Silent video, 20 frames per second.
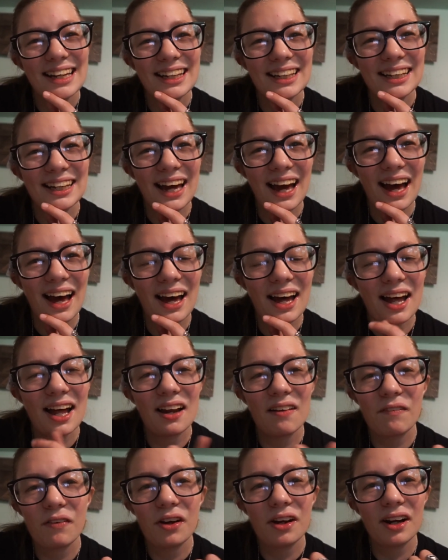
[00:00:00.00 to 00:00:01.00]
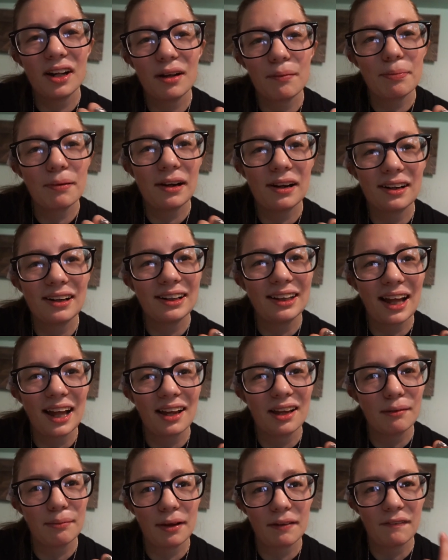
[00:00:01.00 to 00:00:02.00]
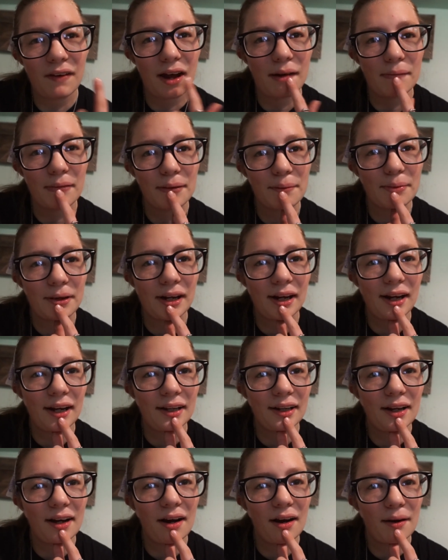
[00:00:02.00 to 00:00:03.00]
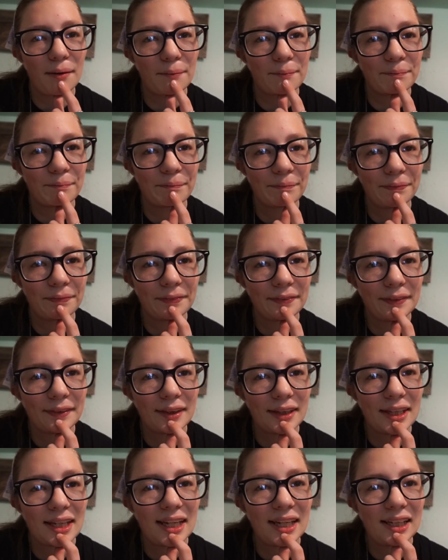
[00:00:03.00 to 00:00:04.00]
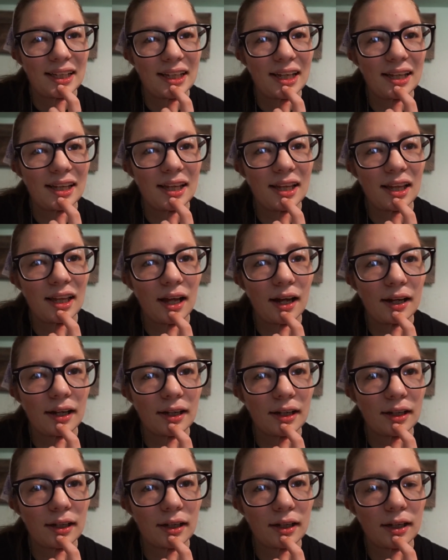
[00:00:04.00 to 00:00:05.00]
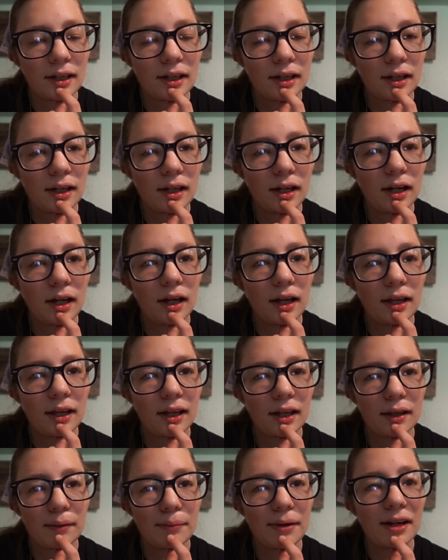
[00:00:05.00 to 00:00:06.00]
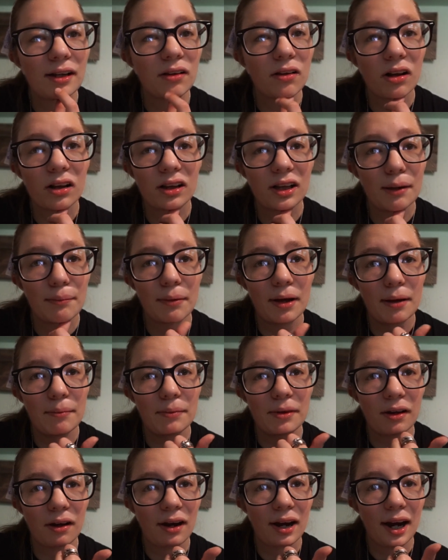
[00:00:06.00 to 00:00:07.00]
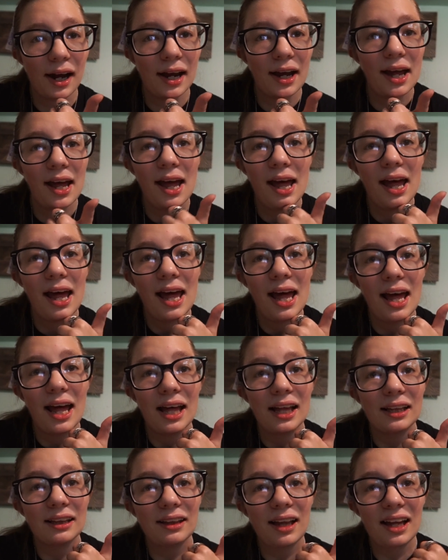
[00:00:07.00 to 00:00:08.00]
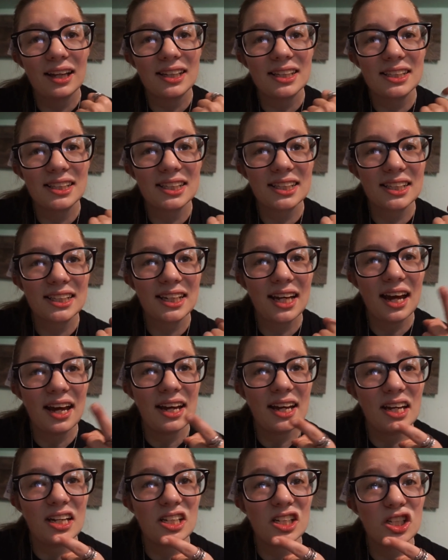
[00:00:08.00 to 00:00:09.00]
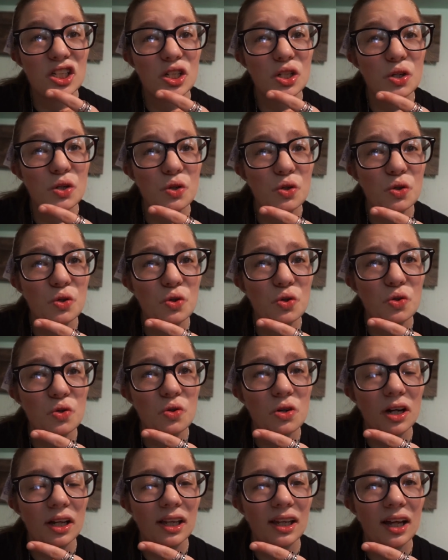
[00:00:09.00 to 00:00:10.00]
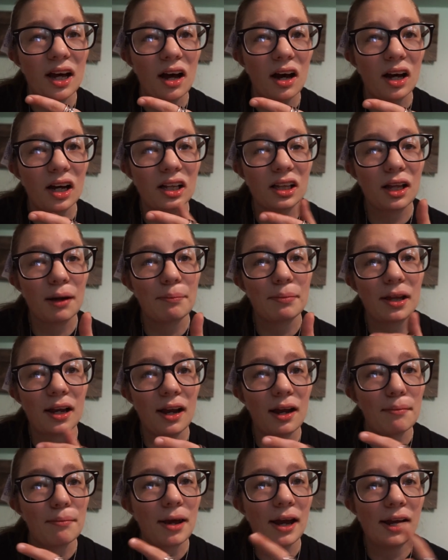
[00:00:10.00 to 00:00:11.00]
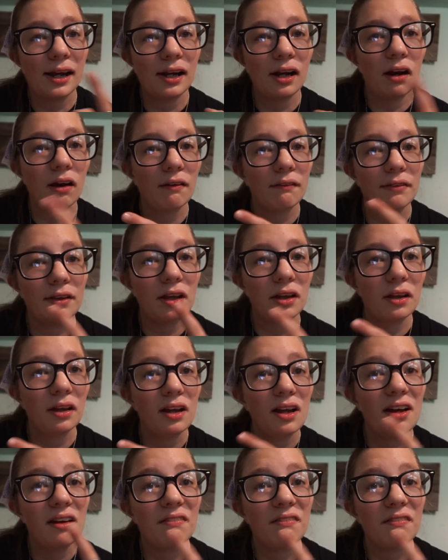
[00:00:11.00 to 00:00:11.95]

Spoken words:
yeah. And if you hear the printer, that is my fabric printing. This is like a 6-minute long clip, I'm sorry. Let's just get into the clip that I made of the